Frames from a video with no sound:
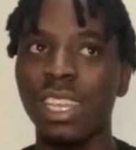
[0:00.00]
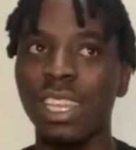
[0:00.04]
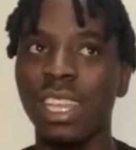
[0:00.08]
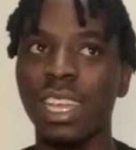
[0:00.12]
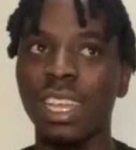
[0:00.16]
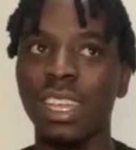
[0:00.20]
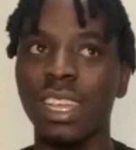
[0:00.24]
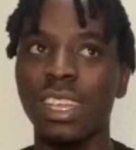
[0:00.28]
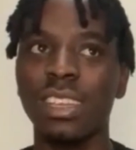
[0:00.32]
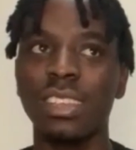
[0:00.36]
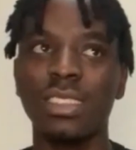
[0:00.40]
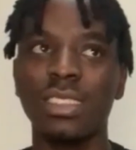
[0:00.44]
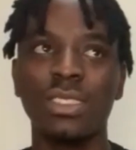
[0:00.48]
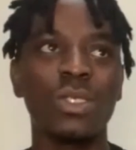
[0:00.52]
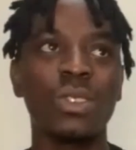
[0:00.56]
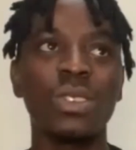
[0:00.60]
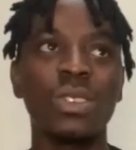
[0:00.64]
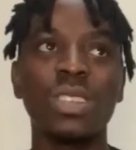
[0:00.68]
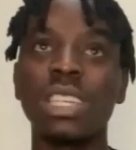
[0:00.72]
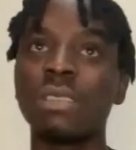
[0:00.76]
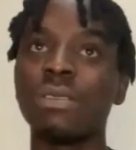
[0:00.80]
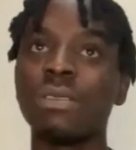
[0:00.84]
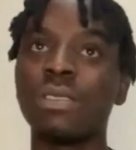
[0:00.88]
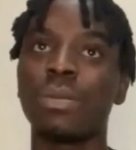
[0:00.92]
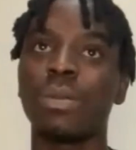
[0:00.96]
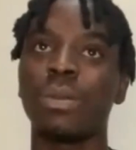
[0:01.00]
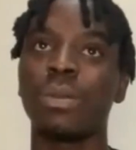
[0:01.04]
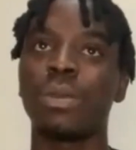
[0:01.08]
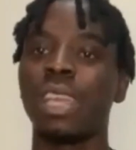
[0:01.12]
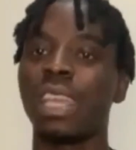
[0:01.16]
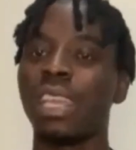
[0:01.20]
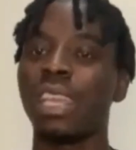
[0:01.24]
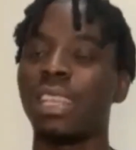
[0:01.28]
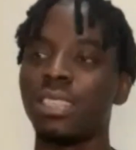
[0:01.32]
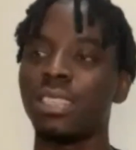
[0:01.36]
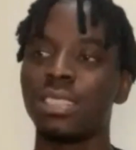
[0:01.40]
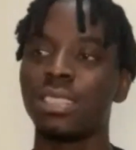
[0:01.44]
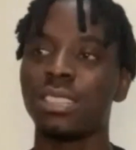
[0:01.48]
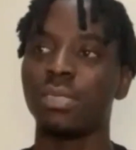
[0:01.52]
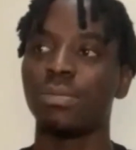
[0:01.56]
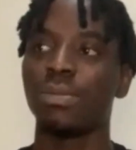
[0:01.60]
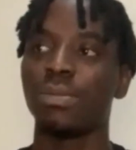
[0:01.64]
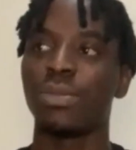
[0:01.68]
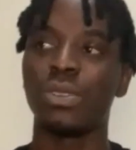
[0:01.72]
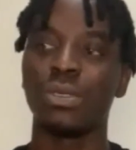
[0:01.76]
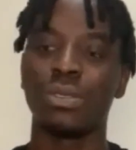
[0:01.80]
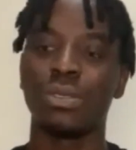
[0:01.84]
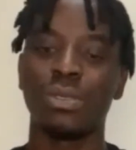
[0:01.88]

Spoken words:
like, don't give up on anything.